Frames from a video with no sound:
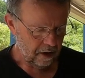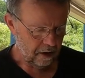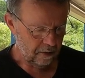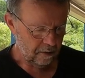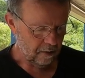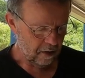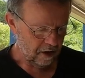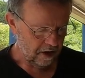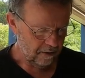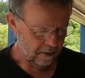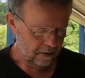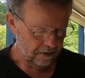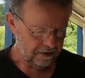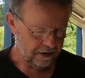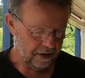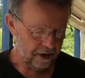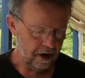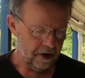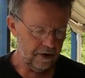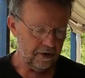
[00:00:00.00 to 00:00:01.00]
What I'm
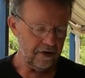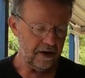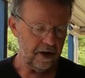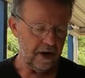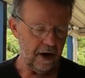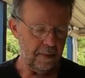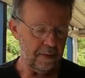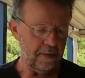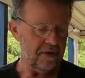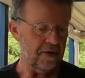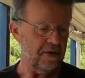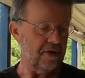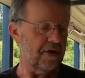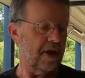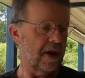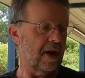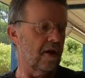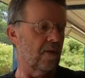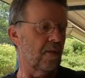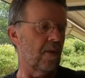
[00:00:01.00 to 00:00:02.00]
also going to set up is a
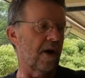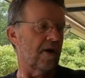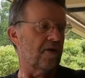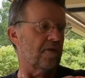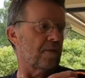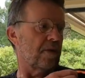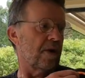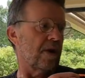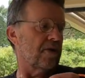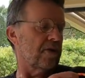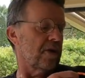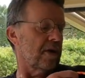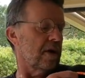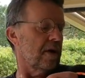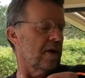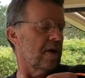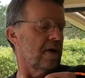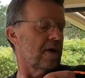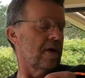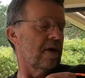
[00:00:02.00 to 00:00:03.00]
second waist prusik,
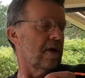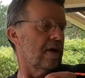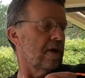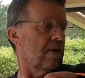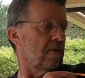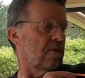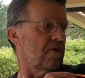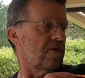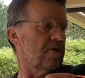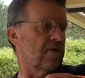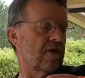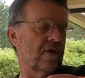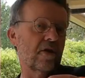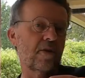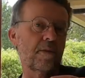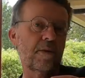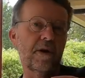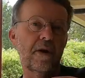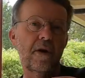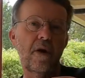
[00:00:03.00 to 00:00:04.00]
which is a little
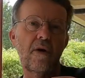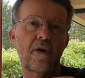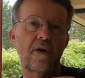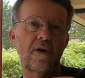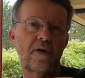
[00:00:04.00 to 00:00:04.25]
bit longer